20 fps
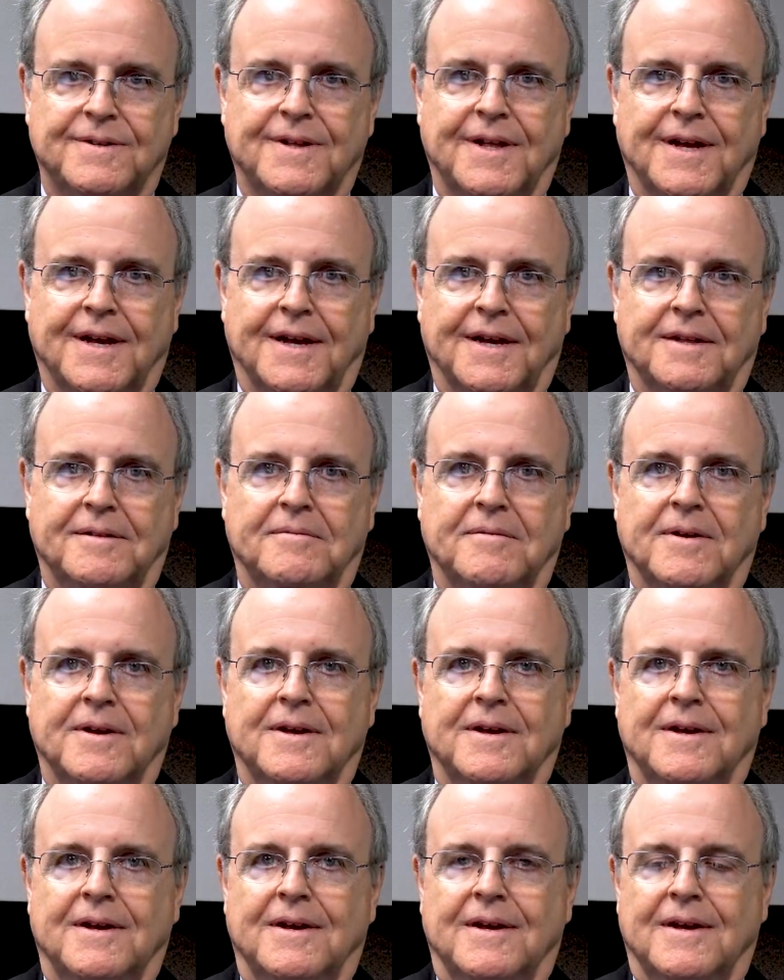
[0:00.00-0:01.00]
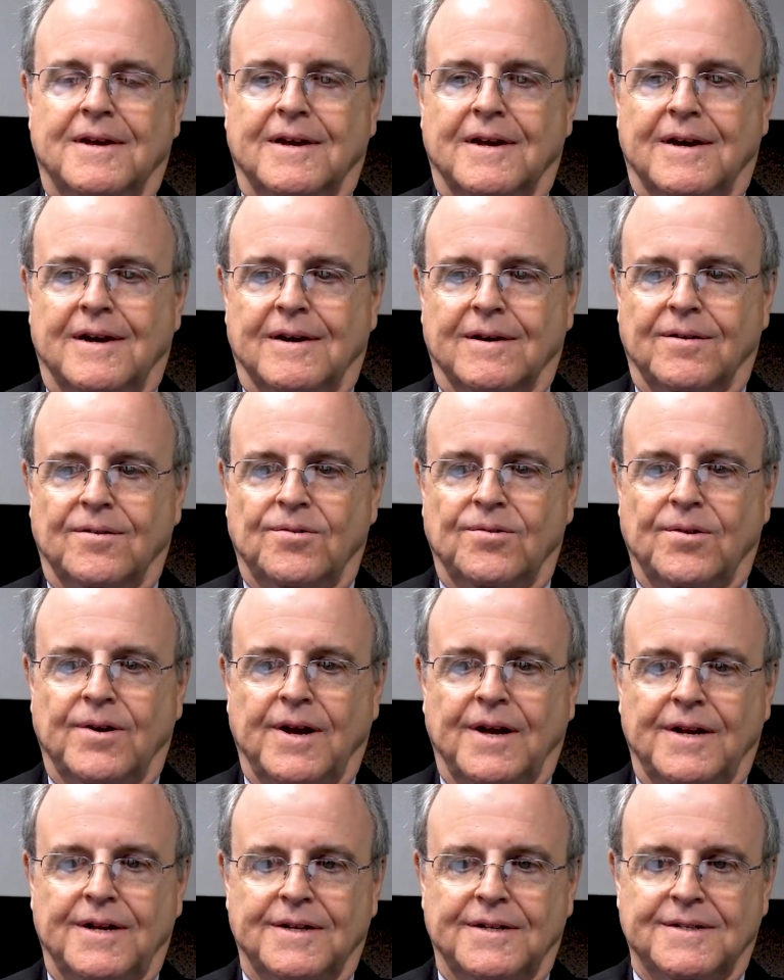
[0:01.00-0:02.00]
had
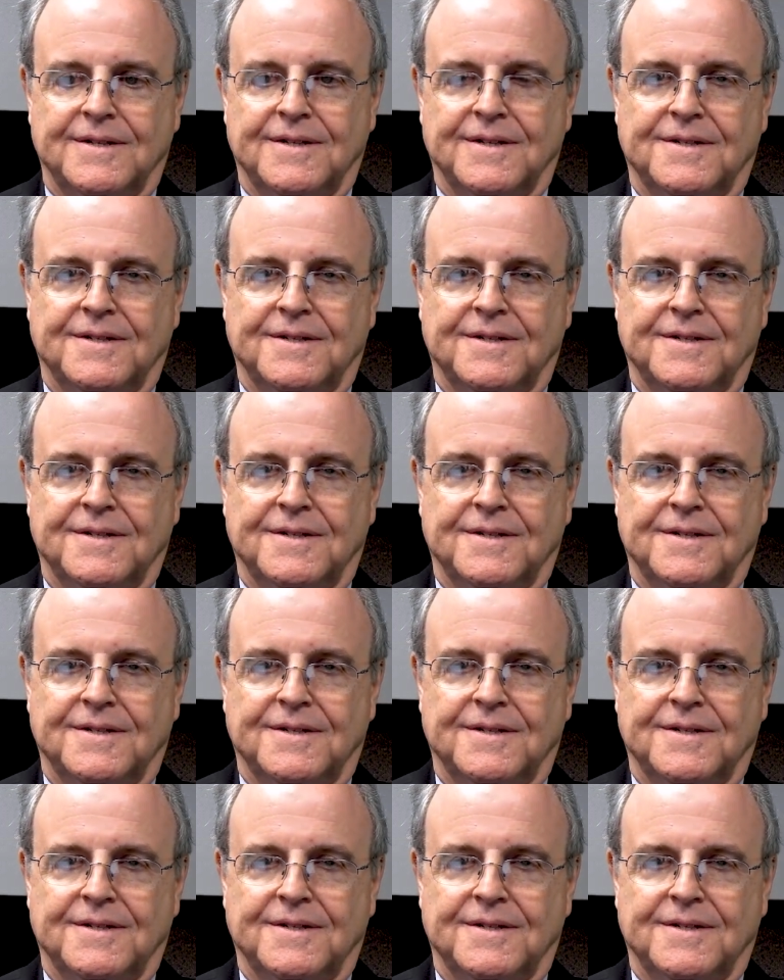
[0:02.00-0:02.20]
created